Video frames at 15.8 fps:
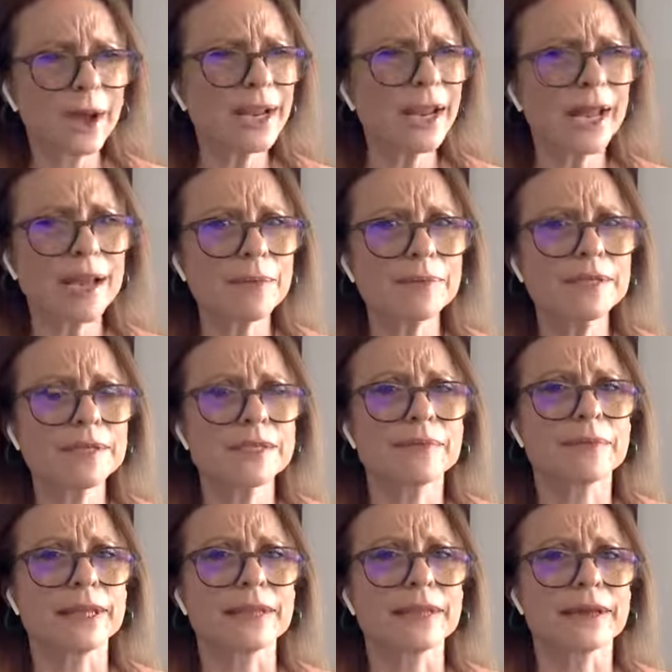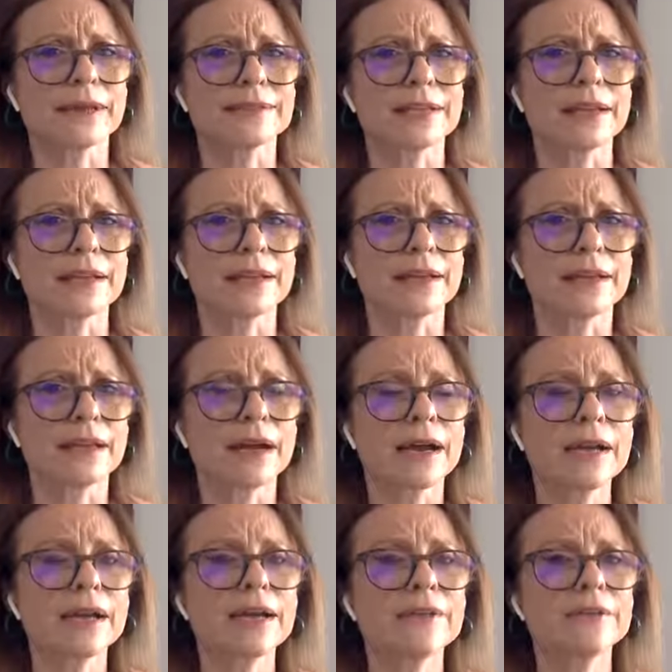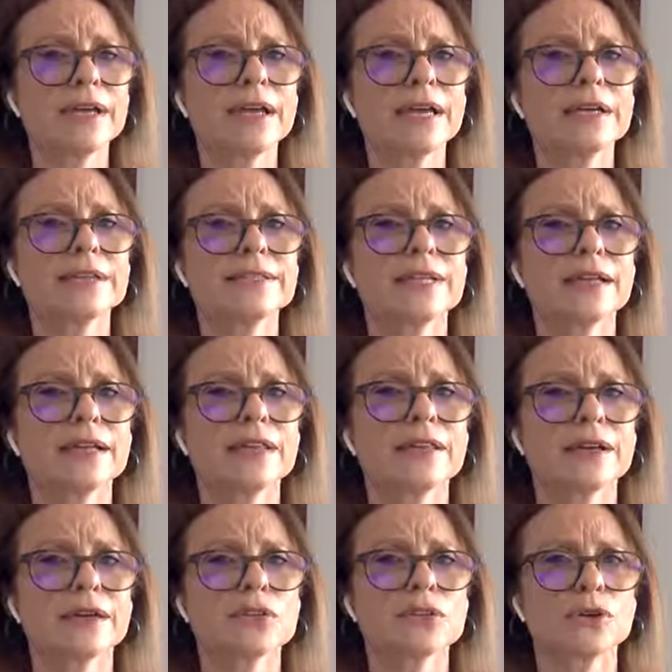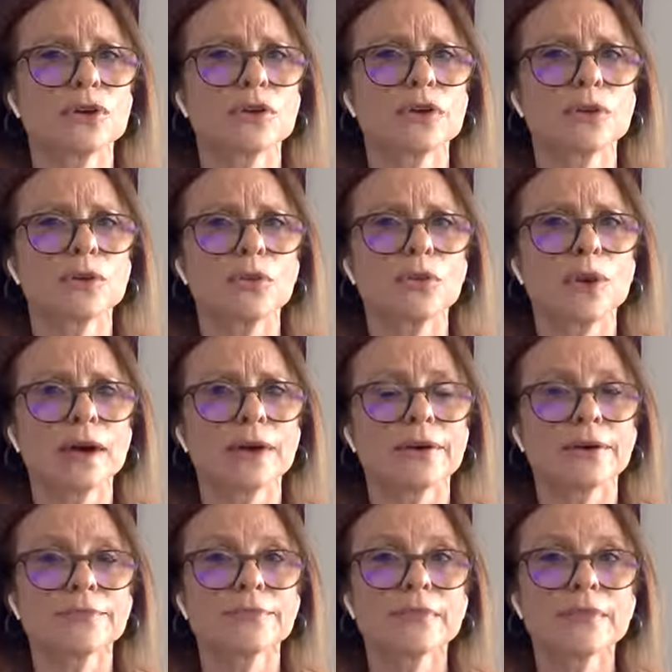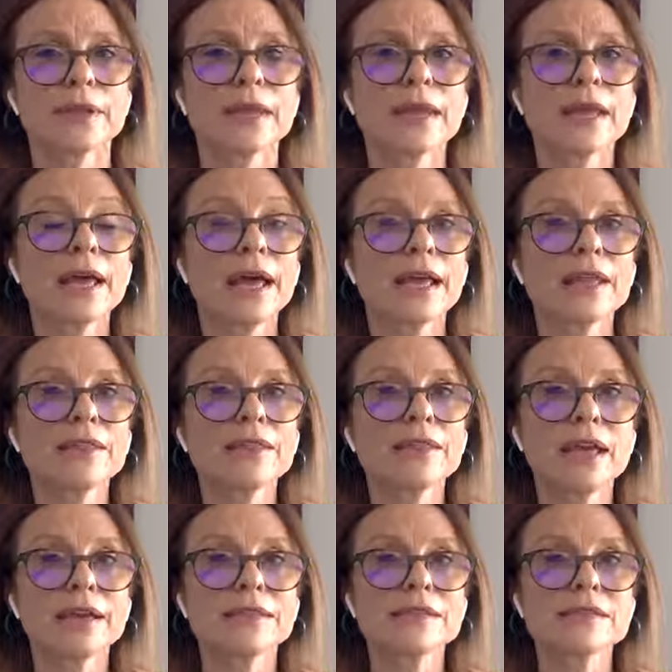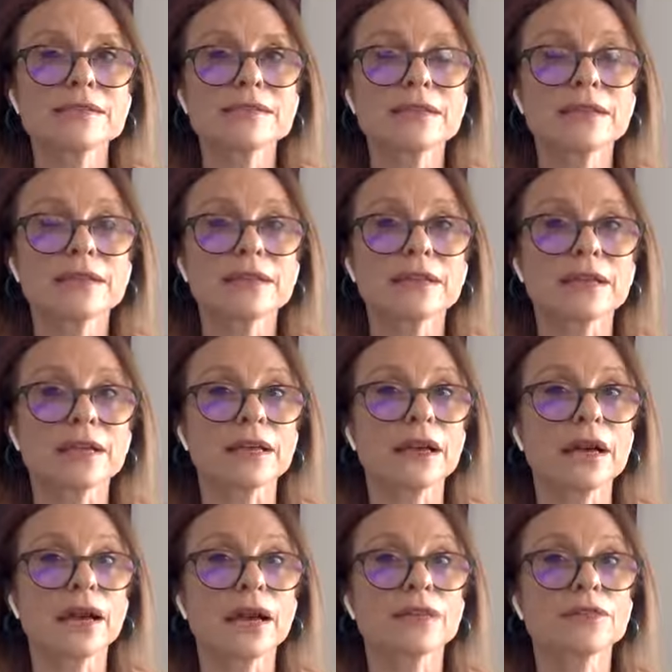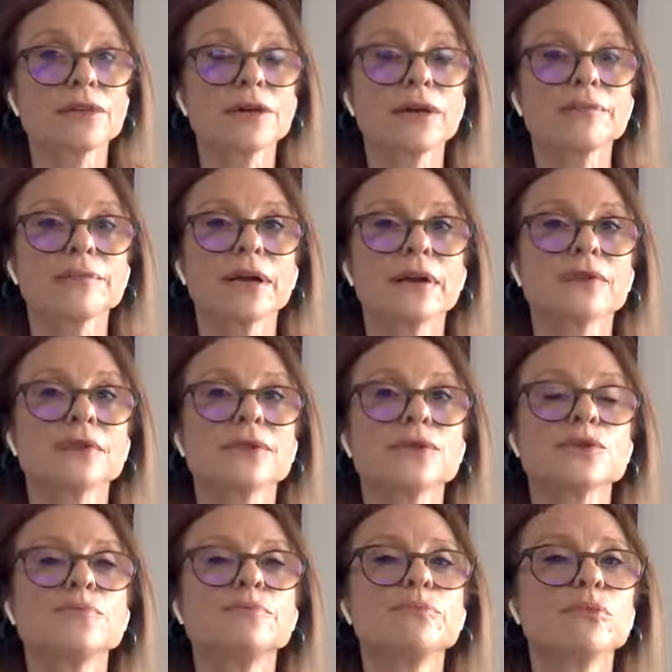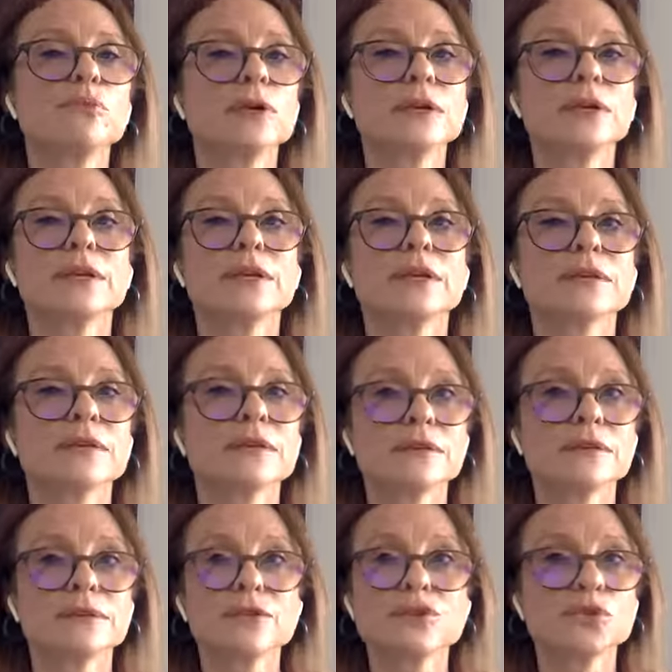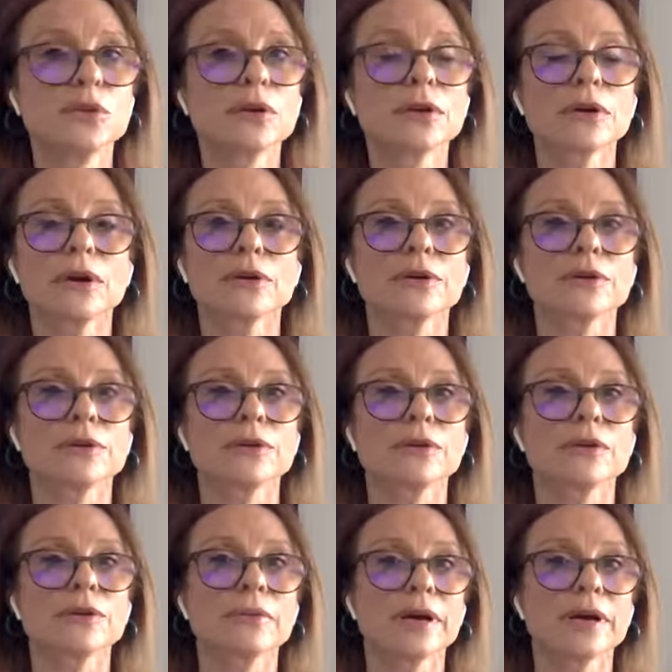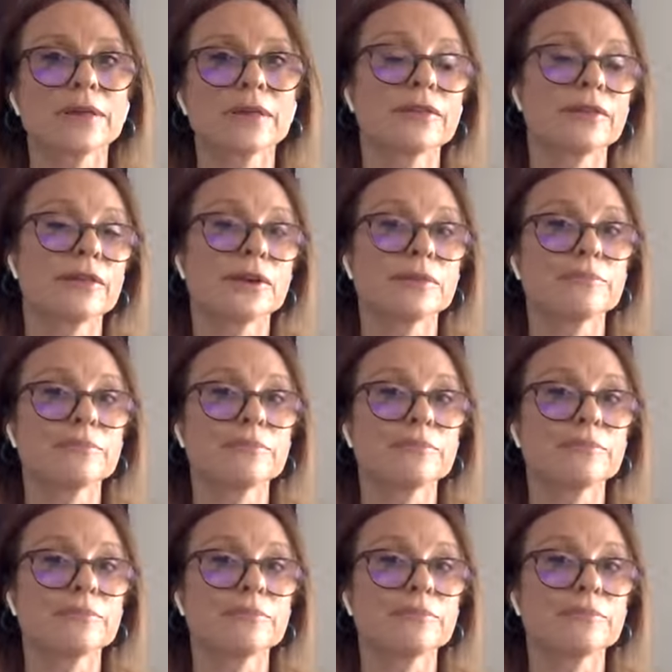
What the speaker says: what happened to me that day? I haven't had a day that dark in a while. And then suddenly I thought about this brilliant short article by the